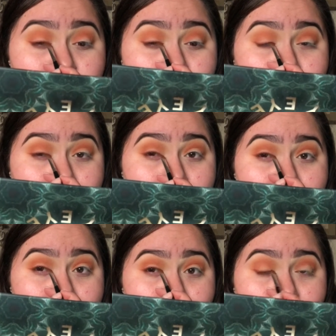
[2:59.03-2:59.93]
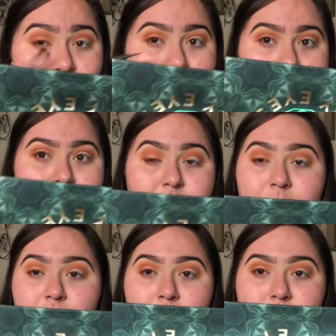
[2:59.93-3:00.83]
so that your
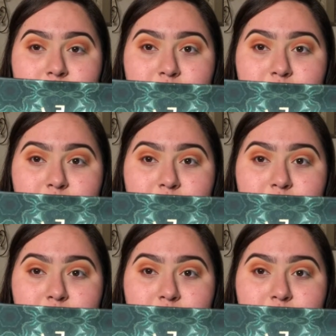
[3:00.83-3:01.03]
eyeliner won't look